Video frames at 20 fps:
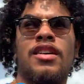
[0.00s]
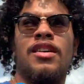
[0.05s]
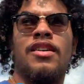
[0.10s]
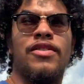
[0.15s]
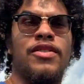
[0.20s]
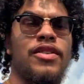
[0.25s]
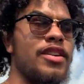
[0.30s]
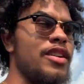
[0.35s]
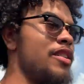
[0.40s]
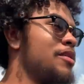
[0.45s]

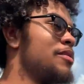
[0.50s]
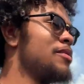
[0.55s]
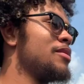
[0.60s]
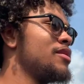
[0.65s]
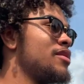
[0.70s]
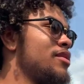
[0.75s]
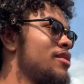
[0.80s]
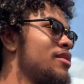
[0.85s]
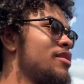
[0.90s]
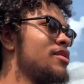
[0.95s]
for now.
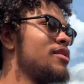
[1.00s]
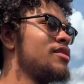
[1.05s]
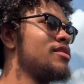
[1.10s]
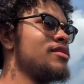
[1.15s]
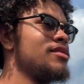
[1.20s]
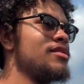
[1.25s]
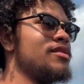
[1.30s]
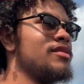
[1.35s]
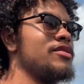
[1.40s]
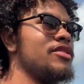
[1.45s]

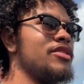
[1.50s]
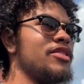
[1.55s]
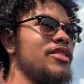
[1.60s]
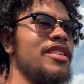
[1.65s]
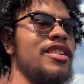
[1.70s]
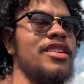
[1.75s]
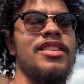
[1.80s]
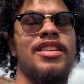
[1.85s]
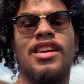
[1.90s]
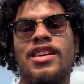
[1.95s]
And
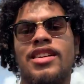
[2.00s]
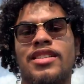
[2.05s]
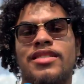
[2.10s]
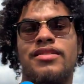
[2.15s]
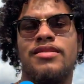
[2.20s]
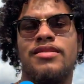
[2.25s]
then, yeah.